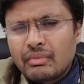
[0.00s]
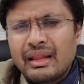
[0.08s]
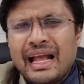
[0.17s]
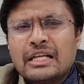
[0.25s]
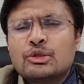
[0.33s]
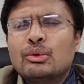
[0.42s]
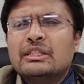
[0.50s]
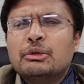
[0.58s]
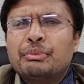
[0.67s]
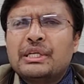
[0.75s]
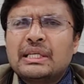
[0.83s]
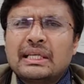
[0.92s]
as soon as the
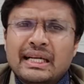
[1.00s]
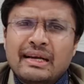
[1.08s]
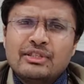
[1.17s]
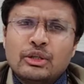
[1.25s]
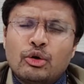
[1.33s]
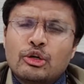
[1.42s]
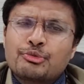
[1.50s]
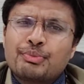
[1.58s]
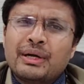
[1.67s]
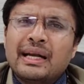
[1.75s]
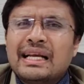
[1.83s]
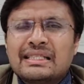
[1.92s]
patient arrives in the
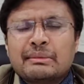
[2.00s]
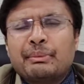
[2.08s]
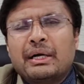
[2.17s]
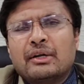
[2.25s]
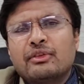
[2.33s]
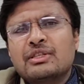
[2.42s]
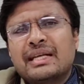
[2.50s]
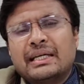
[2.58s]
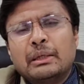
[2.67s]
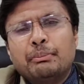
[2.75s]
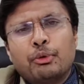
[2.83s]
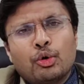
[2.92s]
hospital as a part of the
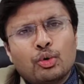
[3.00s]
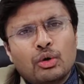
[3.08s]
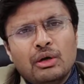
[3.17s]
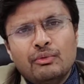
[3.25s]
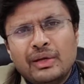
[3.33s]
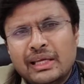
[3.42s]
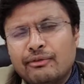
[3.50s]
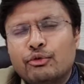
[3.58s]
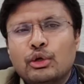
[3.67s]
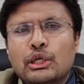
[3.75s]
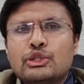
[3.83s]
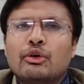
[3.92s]
standard protocol we give
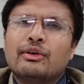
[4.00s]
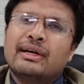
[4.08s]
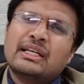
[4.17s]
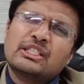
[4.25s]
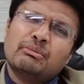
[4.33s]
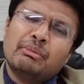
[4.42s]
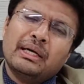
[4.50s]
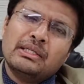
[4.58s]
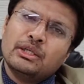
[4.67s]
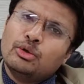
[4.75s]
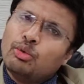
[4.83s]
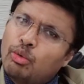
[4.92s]
cholesterol reduction
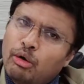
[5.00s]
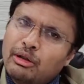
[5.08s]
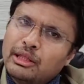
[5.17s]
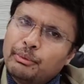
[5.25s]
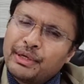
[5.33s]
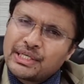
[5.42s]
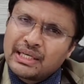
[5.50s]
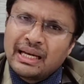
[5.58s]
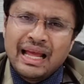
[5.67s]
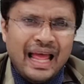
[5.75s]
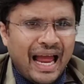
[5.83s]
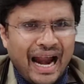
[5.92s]
medicine to all the patient
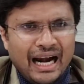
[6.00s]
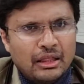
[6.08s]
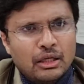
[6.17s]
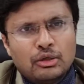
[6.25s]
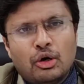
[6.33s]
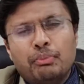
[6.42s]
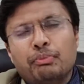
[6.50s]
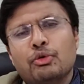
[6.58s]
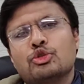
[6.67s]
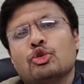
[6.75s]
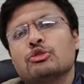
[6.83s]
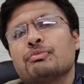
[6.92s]
at the
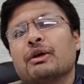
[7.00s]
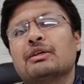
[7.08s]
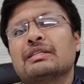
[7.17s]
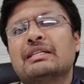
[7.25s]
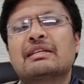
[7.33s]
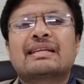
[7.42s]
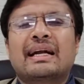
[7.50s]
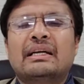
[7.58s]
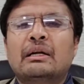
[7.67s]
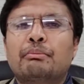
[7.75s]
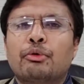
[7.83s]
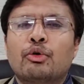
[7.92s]
topmost dose because it's a
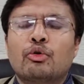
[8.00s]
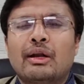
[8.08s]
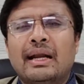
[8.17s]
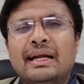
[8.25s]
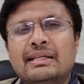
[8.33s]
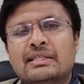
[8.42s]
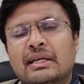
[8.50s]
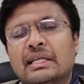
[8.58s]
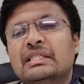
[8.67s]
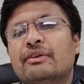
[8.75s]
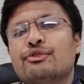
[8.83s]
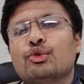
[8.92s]
standard protocol and
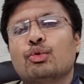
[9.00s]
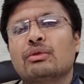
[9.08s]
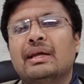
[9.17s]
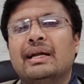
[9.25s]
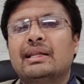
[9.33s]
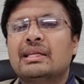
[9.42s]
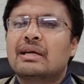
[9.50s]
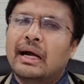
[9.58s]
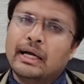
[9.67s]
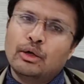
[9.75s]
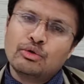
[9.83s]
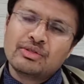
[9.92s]
studies have shown that these
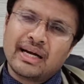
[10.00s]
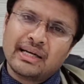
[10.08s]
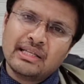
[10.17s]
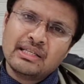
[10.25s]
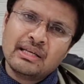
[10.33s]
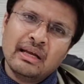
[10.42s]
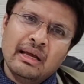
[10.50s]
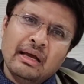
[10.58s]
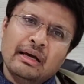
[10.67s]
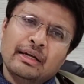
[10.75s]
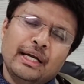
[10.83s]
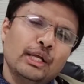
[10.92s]
high dose statins
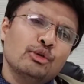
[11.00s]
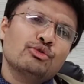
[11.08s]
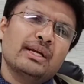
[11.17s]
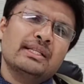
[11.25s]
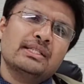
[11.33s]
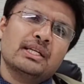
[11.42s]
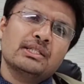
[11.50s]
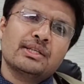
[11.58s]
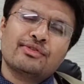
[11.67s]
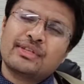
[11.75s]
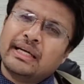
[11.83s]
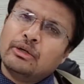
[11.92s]
reduce the incidence
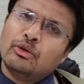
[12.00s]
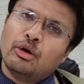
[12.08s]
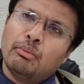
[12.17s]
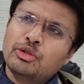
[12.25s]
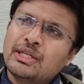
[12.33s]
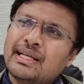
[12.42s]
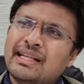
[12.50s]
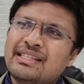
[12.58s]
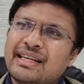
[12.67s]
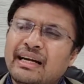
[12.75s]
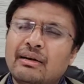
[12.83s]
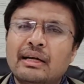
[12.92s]
of stent thrombosis and
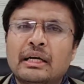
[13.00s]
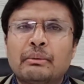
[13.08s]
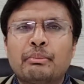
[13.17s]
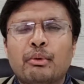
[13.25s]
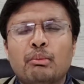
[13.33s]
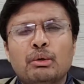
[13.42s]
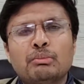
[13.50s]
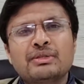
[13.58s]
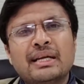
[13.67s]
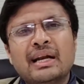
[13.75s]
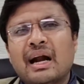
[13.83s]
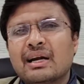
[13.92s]
stent related
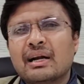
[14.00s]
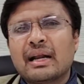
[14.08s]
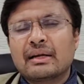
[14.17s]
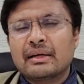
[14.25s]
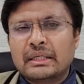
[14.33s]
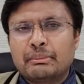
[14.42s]
problems and heart attack related